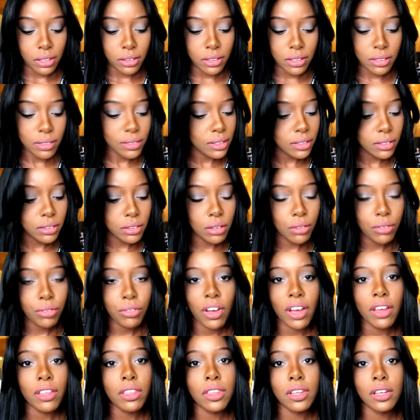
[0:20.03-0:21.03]
This is the
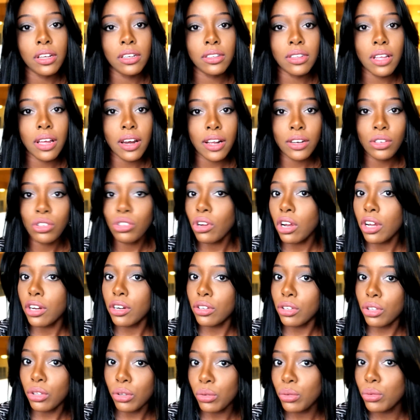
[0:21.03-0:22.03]
five things that I try
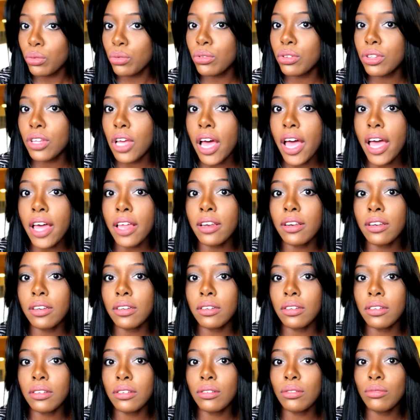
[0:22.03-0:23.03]
to use
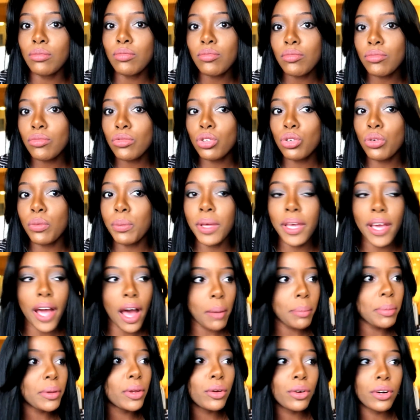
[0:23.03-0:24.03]
and to be
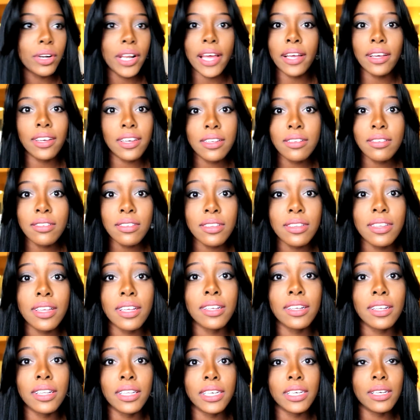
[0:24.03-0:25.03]
happier like
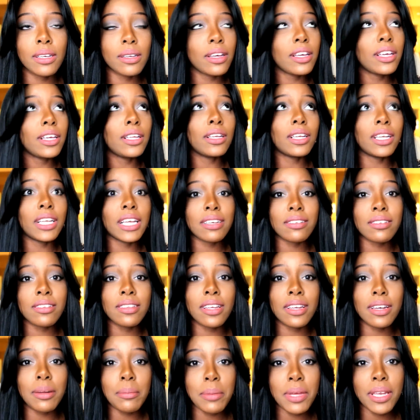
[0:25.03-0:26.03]
instantly in less
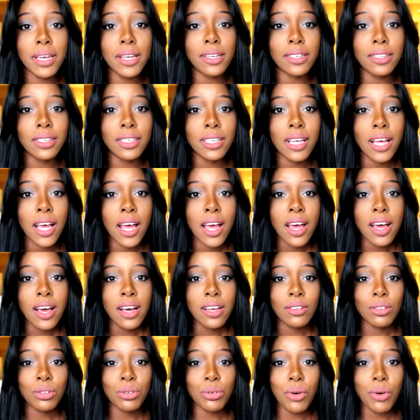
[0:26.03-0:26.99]
than a minute.